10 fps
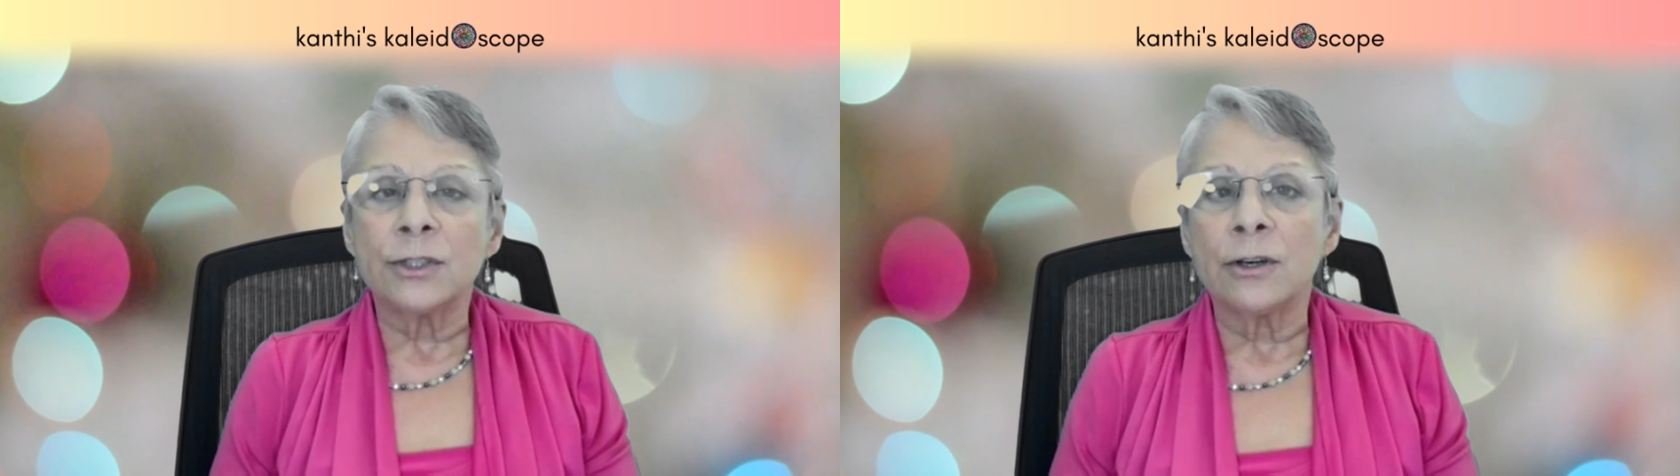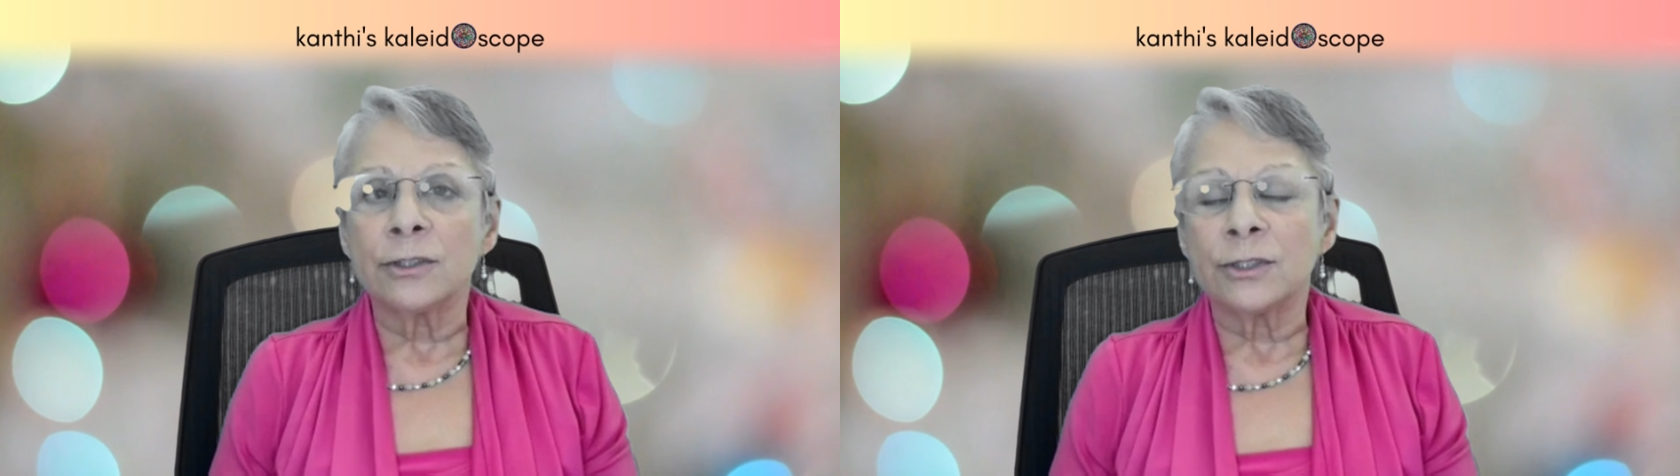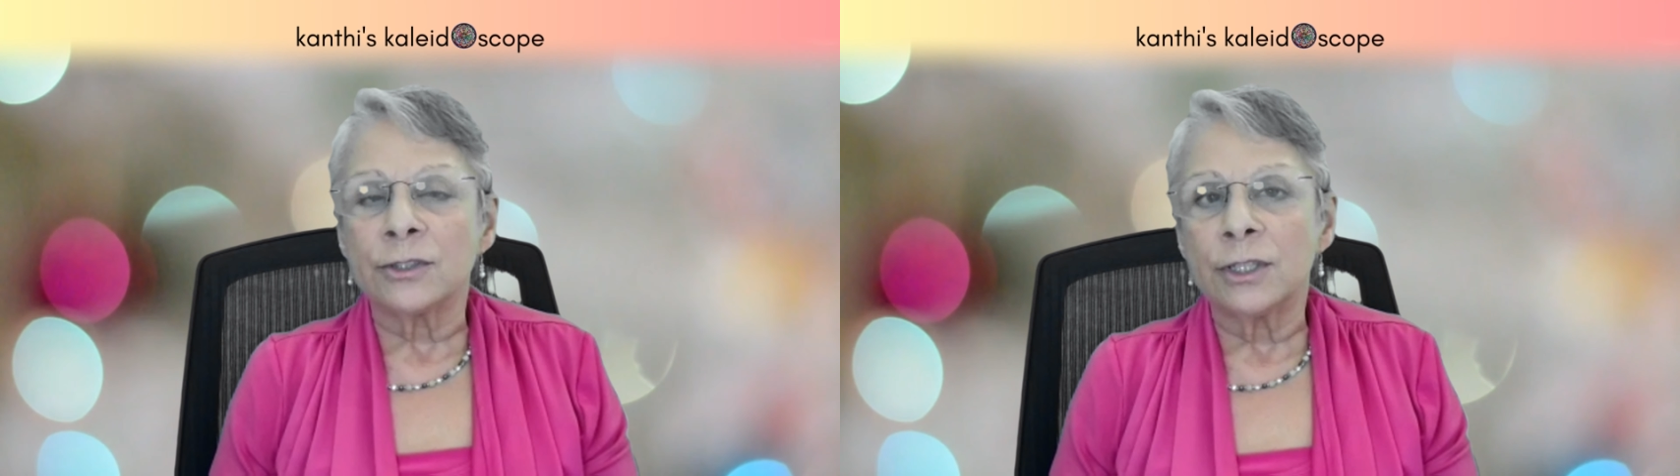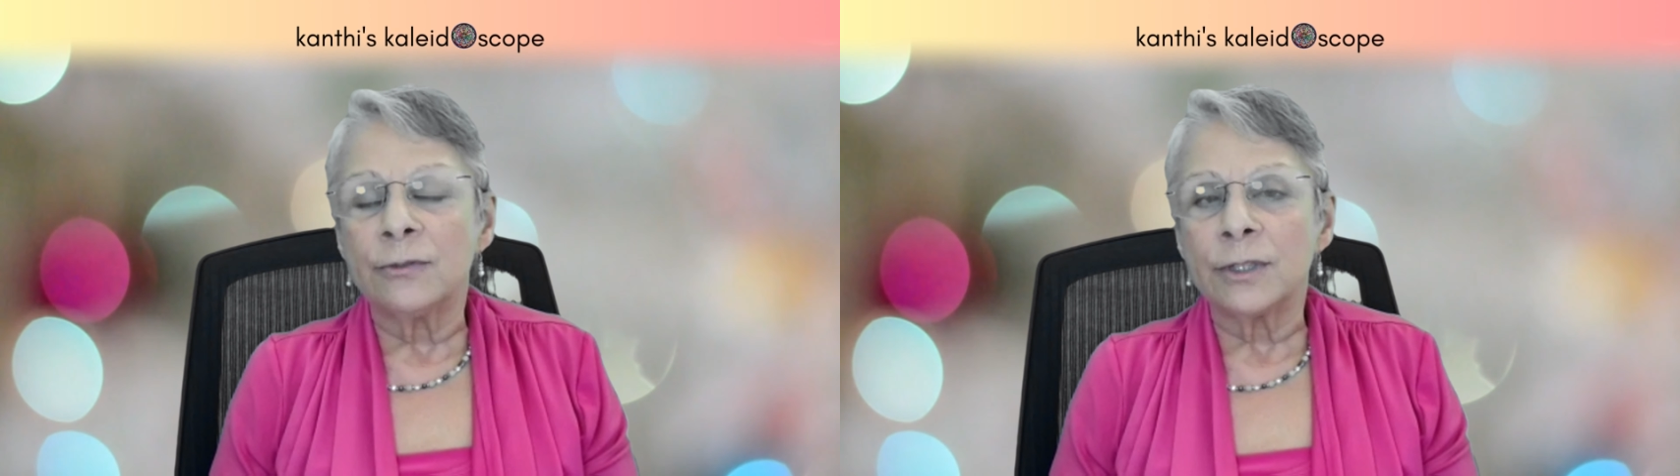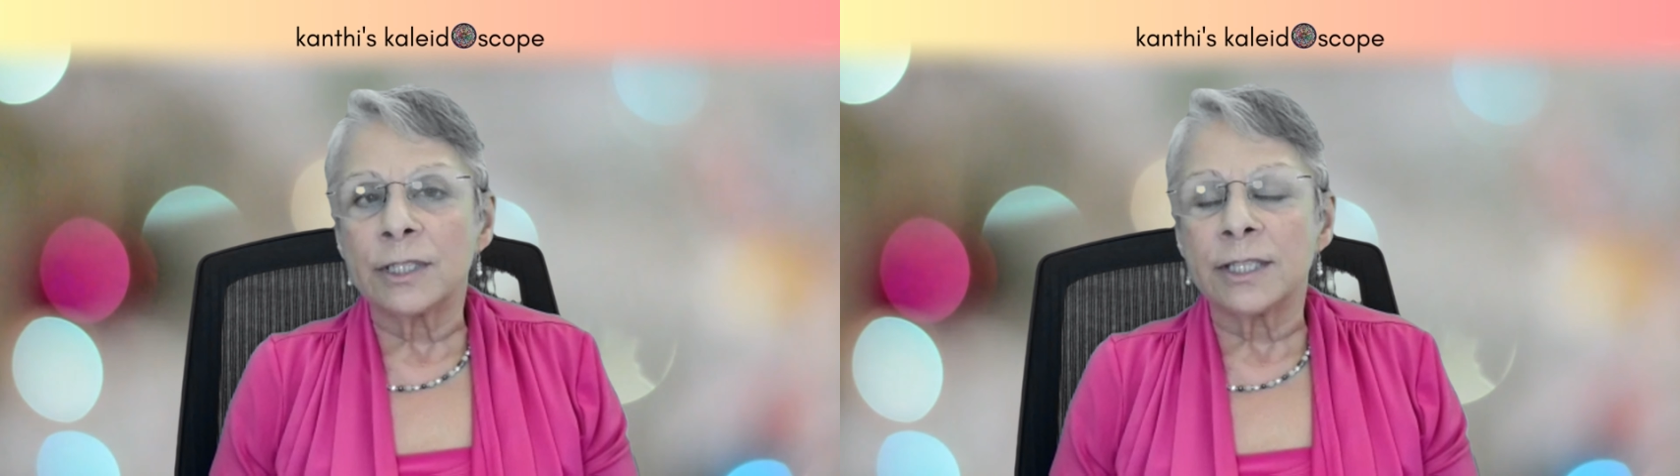charge, the
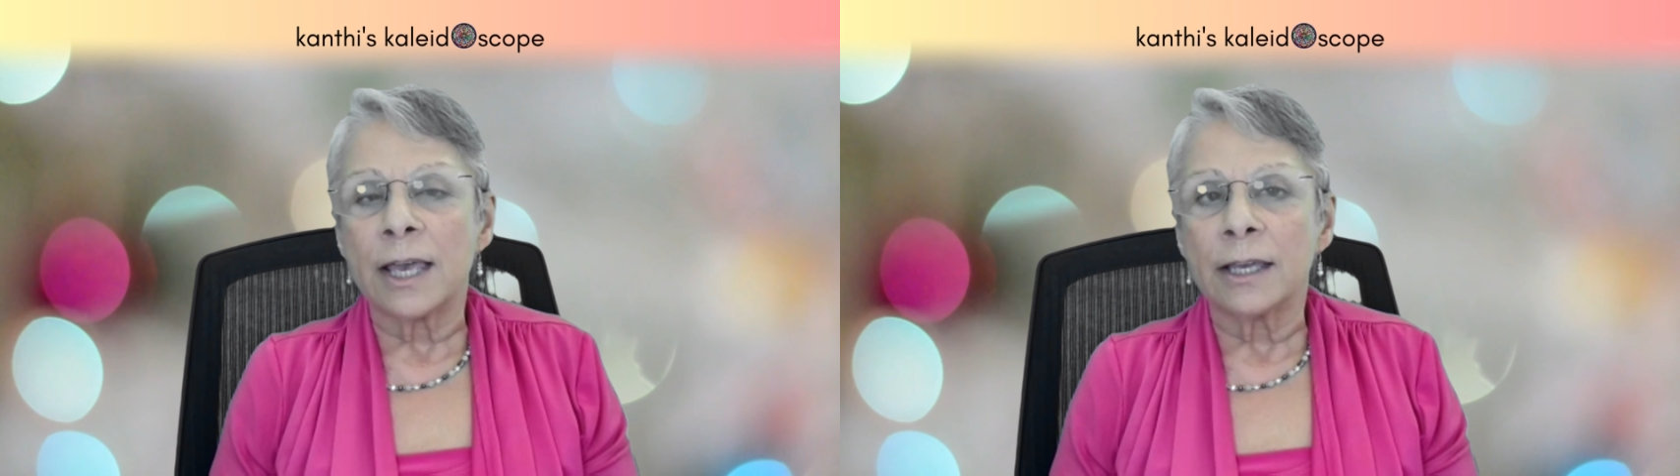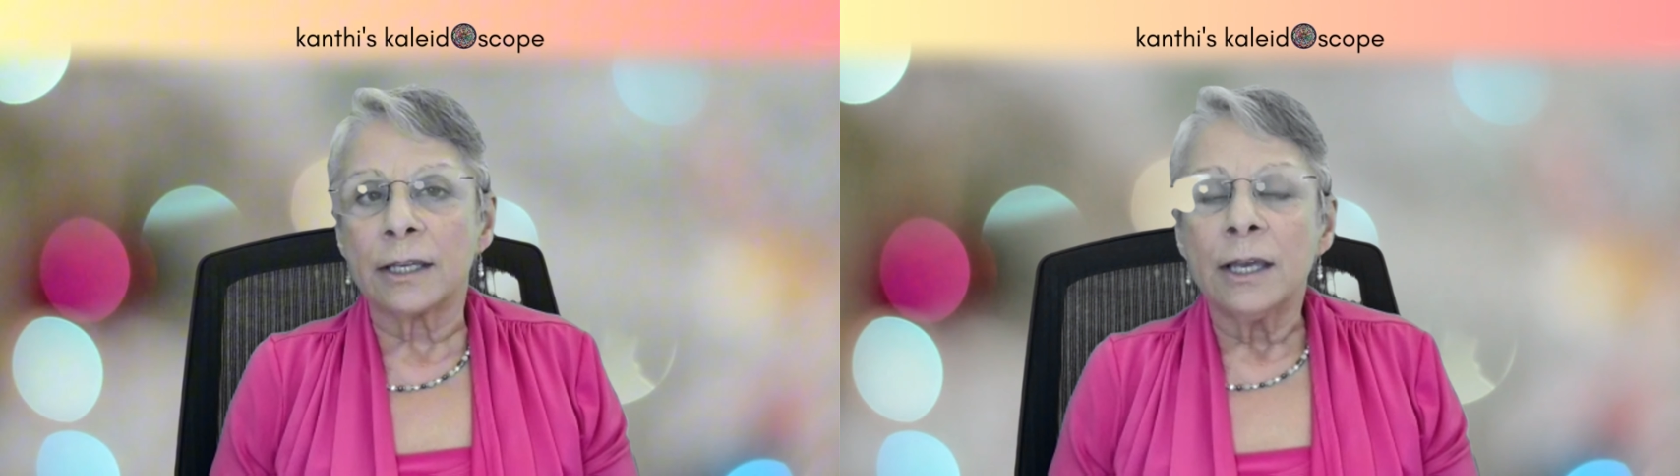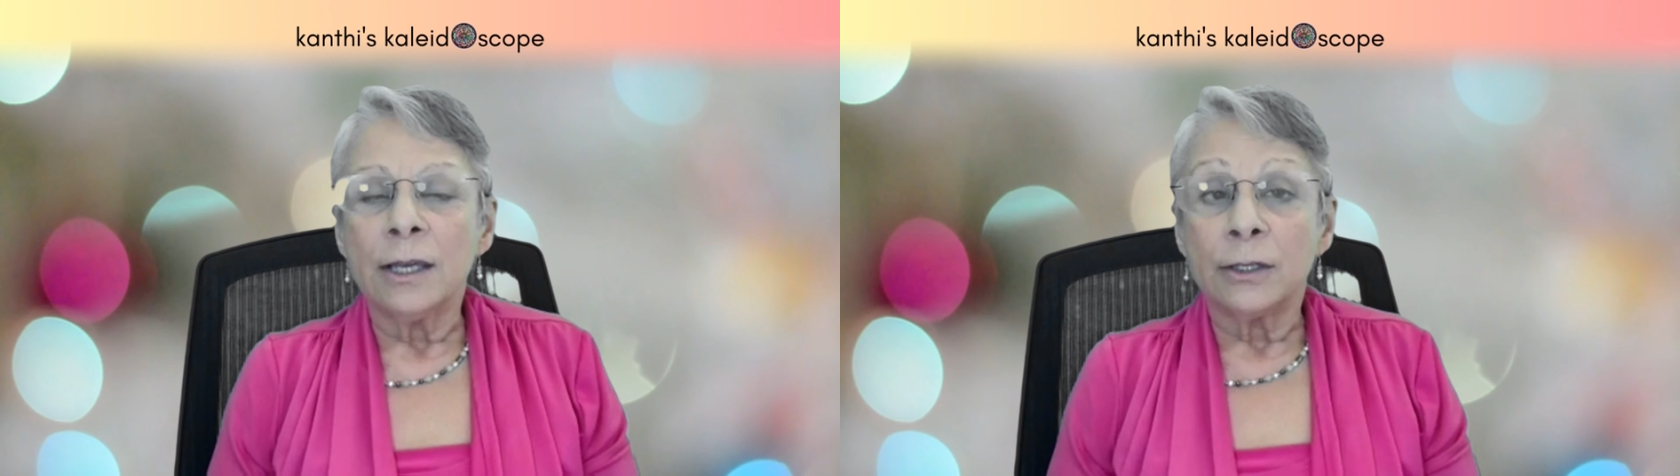chief exec,